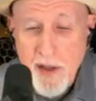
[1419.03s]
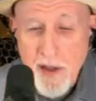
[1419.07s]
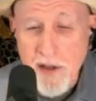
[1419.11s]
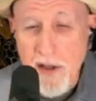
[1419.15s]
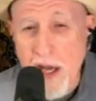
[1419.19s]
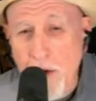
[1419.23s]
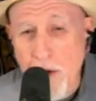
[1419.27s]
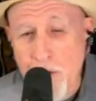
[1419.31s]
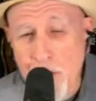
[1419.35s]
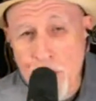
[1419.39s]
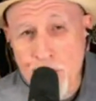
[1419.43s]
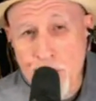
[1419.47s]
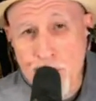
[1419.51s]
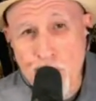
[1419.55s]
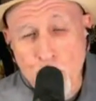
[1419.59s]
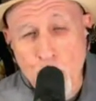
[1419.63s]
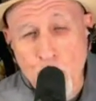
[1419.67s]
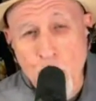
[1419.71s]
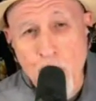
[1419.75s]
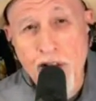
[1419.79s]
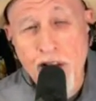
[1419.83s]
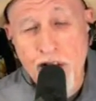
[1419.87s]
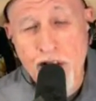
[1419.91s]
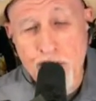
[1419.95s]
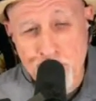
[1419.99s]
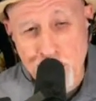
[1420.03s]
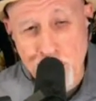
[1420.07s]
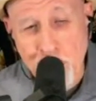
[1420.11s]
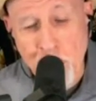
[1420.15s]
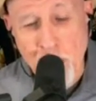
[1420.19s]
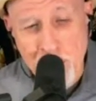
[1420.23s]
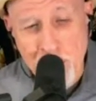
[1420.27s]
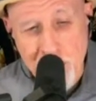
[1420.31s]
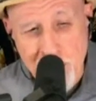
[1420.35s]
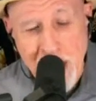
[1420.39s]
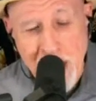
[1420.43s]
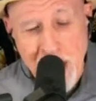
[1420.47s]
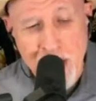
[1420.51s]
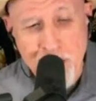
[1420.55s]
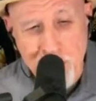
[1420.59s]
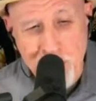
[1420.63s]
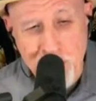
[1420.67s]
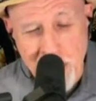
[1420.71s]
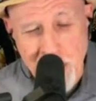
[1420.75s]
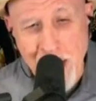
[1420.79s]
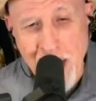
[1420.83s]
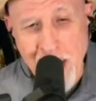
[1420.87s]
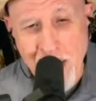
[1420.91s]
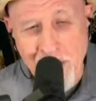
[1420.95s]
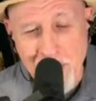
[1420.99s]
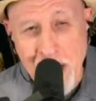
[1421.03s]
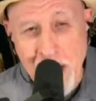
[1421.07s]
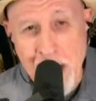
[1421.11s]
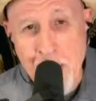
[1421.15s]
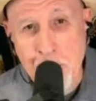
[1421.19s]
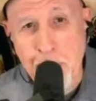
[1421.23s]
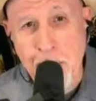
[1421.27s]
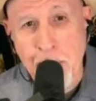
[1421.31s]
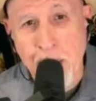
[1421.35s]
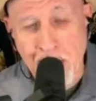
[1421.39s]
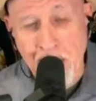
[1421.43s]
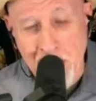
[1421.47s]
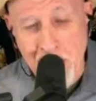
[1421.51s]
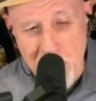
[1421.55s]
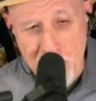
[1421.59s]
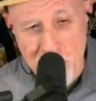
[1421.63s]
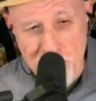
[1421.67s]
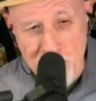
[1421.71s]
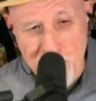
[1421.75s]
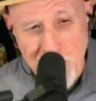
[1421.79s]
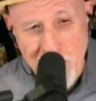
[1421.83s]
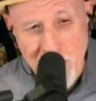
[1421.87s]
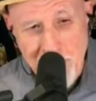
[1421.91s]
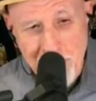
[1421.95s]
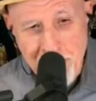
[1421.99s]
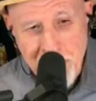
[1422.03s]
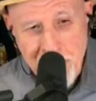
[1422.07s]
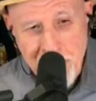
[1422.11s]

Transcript: Now, this is where they start dancing and they buzz.